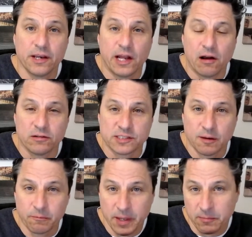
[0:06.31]
You know,
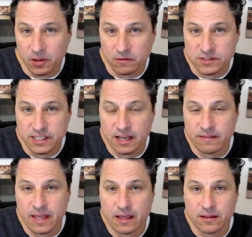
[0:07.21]
some people have
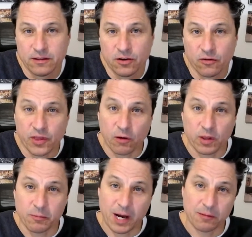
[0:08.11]
said that you're the
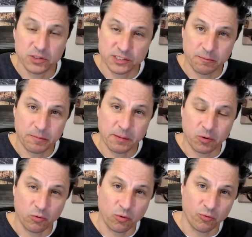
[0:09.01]
only Bible some
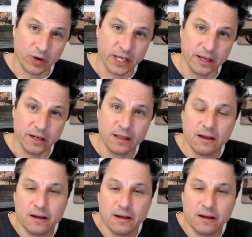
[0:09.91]
people will read.